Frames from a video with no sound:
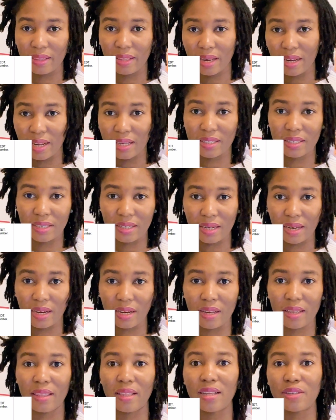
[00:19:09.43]
the next year,
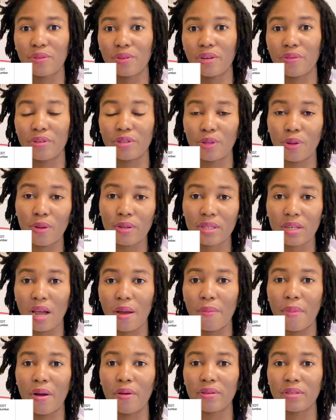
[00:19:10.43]
that's when the results
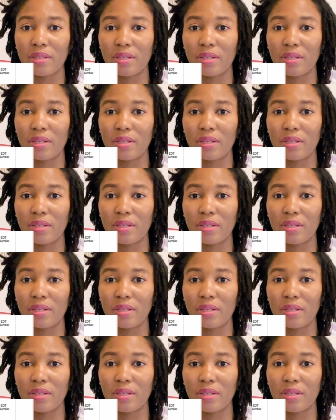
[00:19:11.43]
come out.